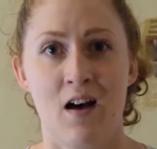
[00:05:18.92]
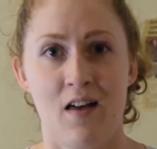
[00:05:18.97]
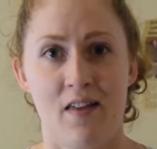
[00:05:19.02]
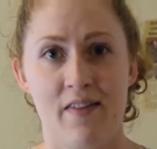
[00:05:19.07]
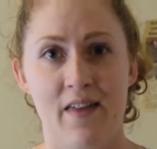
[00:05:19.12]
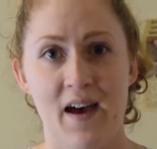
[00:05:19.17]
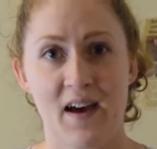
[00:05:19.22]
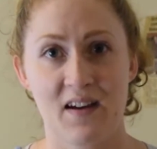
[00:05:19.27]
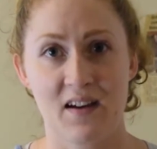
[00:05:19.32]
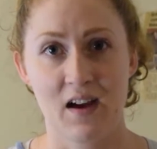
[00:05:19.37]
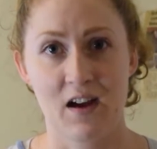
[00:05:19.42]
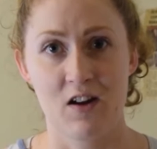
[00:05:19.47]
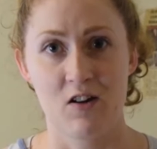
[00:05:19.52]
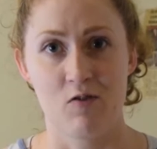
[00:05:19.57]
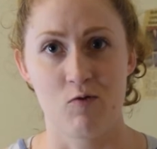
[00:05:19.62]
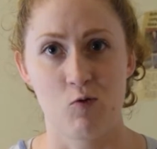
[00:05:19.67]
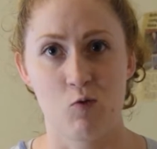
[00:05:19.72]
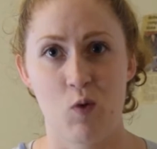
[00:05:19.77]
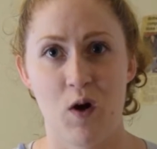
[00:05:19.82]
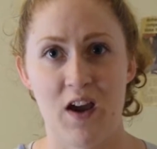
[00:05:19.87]
that kind
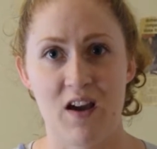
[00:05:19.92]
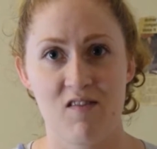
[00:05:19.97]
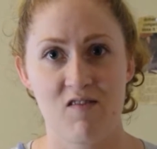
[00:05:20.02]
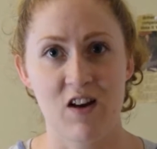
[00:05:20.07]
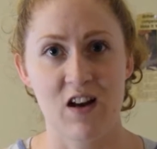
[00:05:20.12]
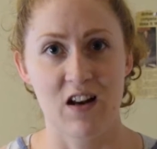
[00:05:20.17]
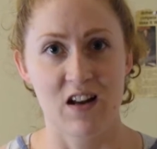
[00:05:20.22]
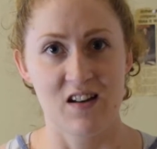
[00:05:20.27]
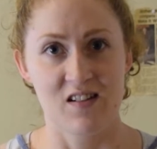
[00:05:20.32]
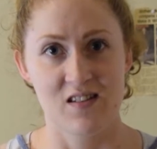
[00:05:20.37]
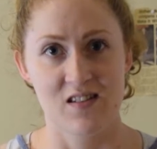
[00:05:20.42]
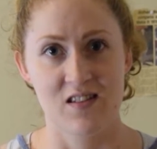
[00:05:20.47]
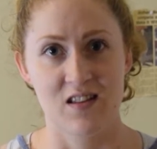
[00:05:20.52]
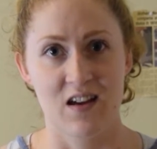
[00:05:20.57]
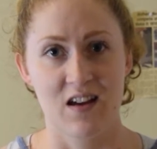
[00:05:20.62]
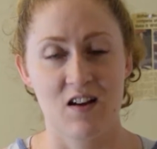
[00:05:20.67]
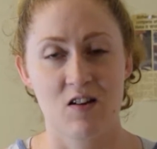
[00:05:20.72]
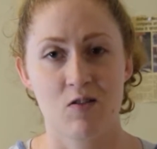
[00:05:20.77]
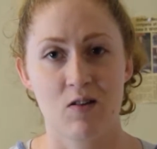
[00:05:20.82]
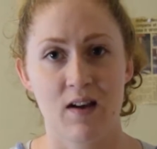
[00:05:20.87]
of waviness
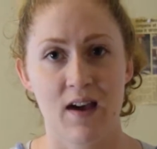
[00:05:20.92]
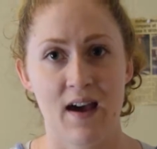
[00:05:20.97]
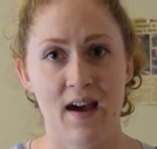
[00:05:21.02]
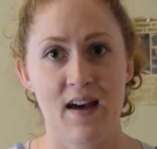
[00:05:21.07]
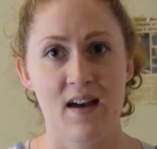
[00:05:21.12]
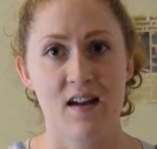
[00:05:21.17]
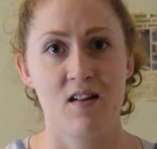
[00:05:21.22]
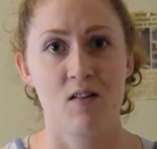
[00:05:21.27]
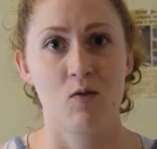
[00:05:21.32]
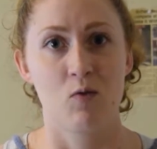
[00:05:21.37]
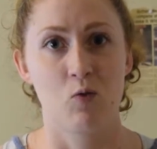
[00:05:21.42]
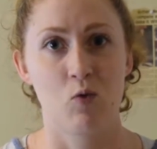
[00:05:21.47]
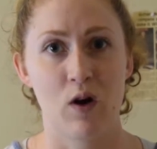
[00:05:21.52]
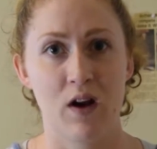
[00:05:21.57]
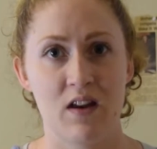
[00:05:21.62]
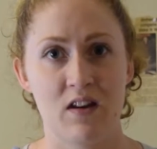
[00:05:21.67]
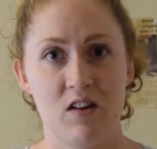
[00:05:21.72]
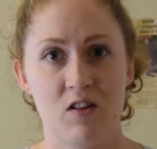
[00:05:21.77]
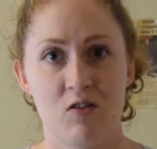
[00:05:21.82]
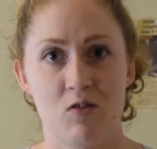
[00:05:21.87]
that you get
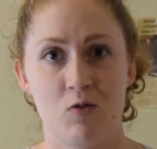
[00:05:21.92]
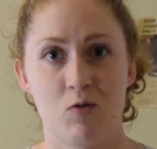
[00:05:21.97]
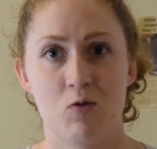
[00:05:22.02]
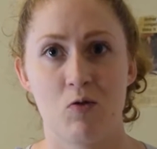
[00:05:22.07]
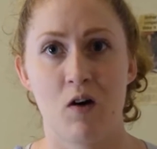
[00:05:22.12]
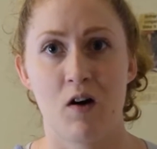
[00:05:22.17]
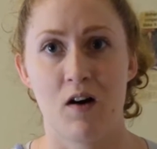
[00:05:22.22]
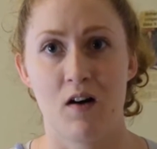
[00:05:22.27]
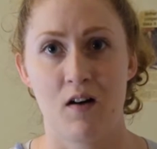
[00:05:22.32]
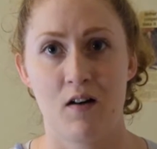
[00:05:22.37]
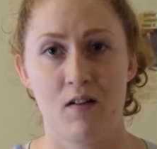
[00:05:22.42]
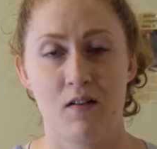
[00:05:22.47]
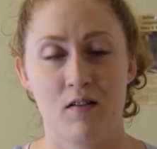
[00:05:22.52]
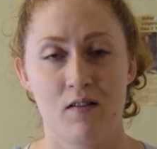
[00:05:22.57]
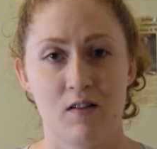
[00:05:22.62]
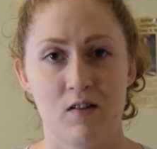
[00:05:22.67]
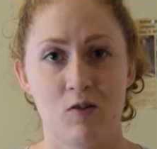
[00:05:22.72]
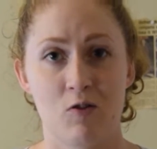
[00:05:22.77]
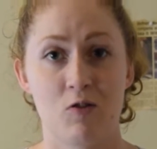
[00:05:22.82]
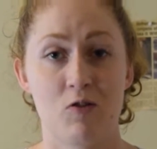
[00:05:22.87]

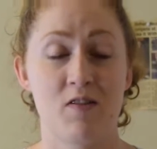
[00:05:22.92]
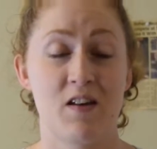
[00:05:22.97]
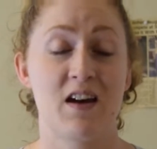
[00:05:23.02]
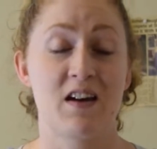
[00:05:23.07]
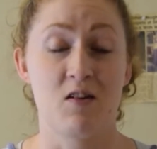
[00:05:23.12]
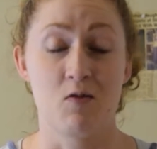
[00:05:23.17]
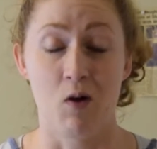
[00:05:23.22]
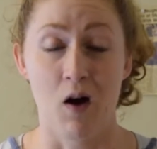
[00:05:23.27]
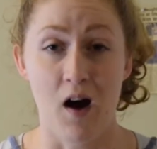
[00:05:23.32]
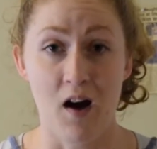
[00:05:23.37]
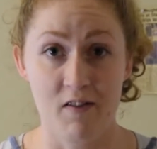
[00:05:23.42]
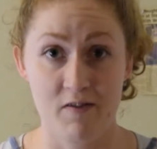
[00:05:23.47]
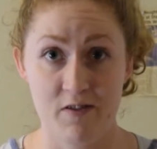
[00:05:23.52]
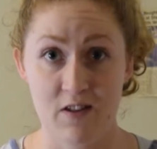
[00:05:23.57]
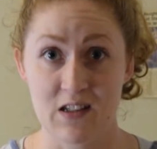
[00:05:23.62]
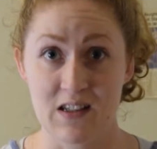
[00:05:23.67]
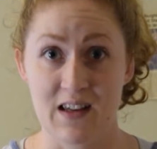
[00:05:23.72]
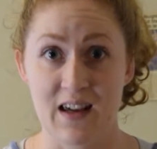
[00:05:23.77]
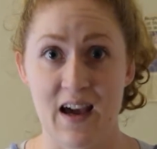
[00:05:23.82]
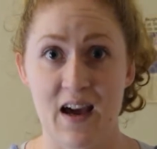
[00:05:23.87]
that you
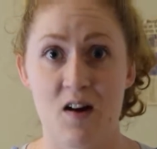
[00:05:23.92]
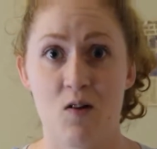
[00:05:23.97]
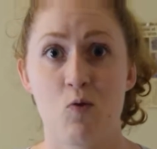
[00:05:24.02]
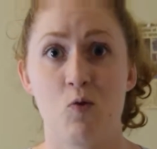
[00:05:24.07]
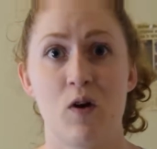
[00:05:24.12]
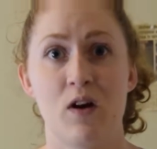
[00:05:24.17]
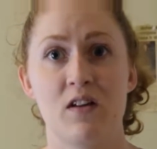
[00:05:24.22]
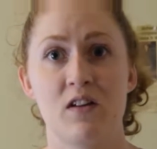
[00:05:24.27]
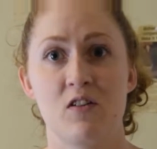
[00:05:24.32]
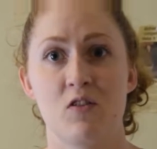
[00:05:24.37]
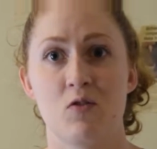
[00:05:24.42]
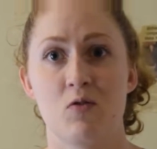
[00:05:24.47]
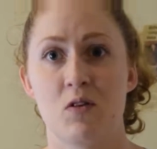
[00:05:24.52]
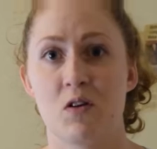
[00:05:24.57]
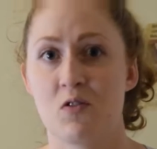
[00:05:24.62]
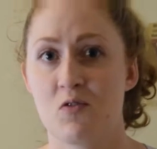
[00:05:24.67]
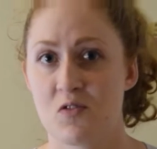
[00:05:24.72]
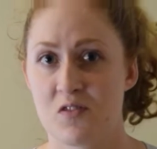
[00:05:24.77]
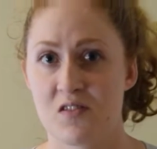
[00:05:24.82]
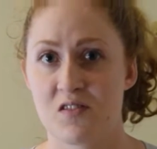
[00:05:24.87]
often get when you
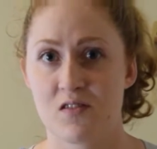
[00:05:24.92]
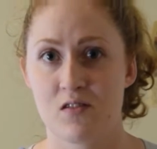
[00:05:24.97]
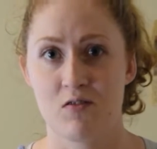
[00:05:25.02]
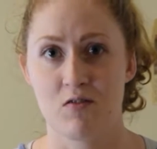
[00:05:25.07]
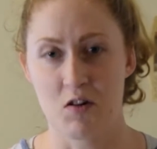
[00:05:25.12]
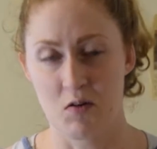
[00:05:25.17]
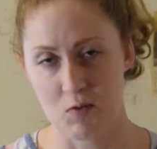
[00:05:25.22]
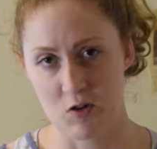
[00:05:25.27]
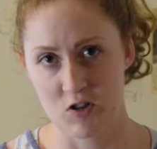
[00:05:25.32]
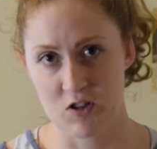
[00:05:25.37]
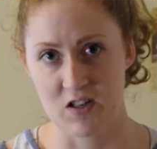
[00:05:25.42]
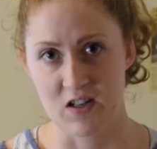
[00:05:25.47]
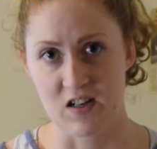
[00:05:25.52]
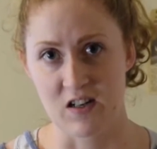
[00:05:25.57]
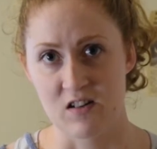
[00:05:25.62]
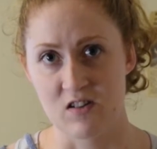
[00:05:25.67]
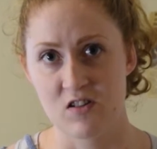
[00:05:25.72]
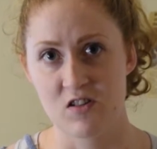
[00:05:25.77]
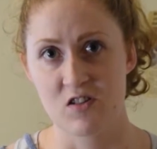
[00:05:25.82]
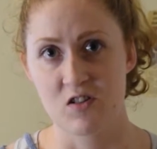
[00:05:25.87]
use a sewing
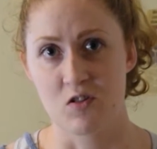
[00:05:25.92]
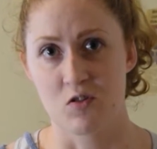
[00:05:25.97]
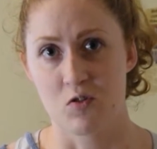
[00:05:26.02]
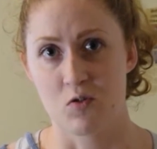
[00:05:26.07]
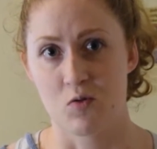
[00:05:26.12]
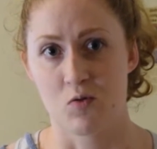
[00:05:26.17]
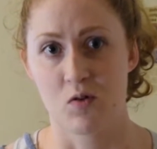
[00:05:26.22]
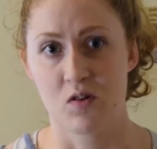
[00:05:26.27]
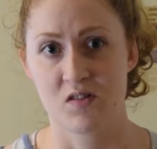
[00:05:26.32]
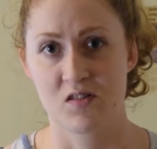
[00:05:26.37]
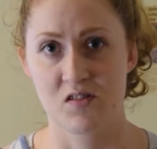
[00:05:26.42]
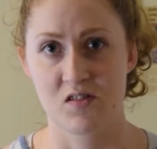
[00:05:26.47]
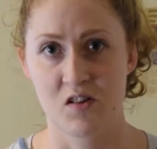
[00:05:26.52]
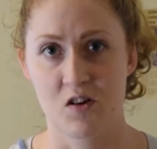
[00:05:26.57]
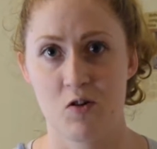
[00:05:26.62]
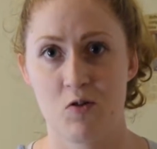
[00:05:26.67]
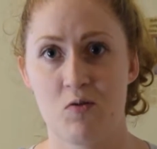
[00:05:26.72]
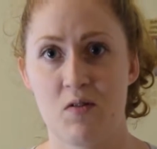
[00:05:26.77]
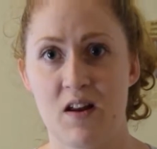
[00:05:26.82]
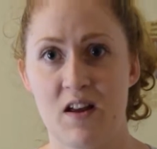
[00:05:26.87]
machine to
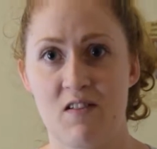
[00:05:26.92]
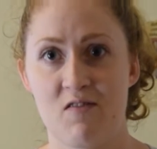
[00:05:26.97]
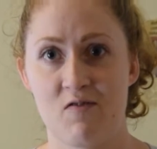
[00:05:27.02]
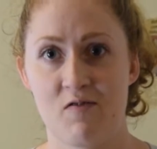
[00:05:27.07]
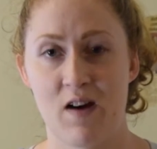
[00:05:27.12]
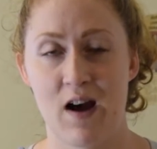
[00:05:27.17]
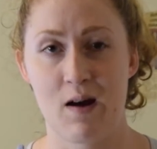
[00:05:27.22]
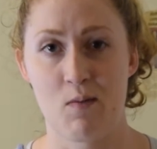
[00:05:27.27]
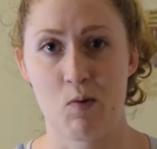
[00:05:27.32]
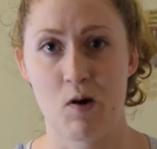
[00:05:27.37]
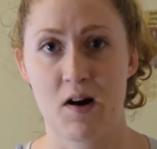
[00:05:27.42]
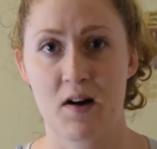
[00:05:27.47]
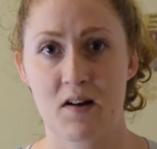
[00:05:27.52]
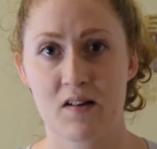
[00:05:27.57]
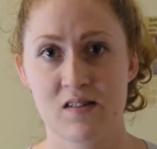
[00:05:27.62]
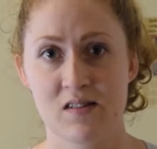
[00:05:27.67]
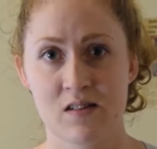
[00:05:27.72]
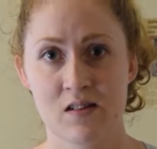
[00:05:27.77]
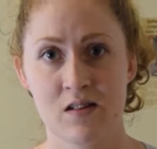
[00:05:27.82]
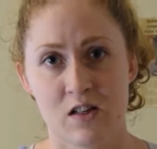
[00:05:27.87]
sew knit
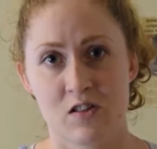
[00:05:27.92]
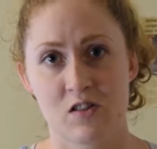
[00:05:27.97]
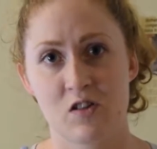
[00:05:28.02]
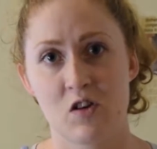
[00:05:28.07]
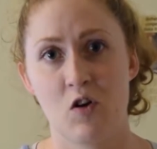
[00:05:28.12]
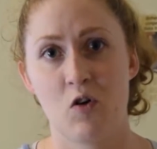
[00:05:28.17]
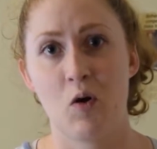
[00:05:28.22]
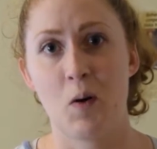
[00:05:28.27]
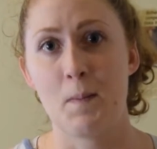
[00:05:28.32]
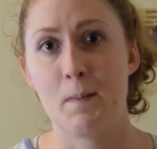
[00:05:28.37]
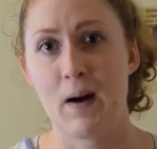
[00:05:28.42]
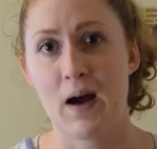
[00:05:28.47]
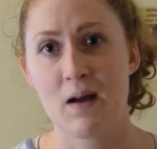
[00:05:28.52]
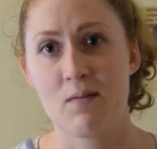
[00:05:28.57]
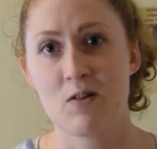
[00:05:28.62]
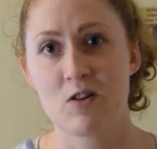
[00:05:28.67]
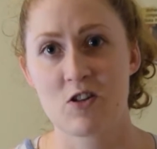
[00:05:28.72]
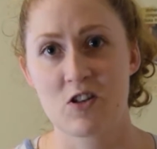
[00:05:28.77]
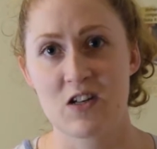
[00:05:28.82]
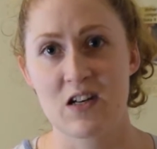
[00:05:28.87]
fabrics. So my
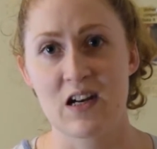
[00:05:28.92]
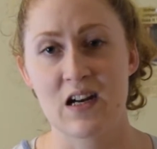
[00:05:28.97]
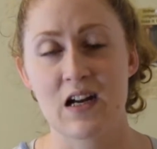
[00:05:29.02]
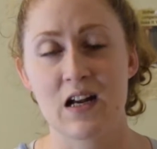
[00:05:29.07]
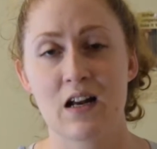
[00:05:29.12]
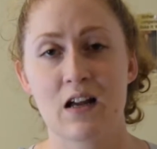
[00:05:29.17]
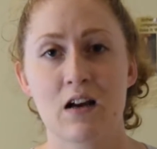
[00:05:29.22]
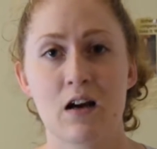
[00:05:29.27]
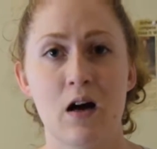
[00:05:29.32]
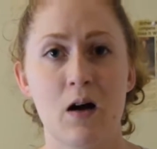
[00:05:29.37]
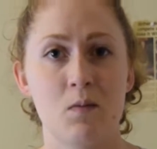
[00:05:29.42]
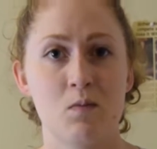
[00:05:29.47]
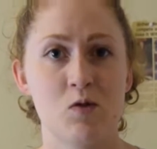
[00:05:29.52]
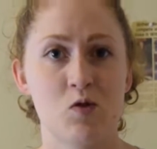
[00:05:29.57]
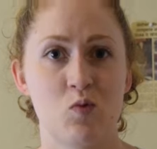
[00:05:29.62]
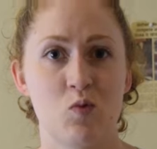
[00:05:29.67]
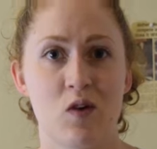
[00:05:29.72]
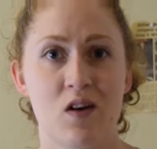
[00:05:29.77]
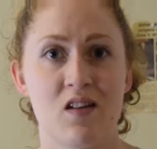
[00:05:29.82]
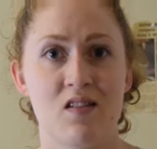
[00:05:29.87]
machine
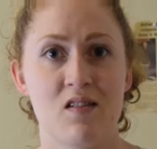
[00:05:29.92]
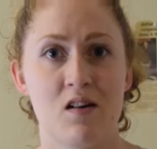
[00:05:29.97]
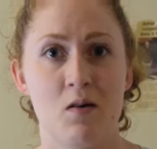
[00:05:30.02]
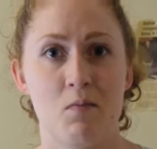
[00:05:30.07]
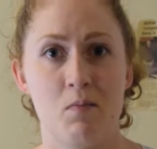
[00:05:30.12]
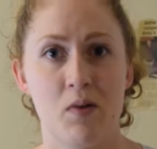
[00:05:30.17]
comes with a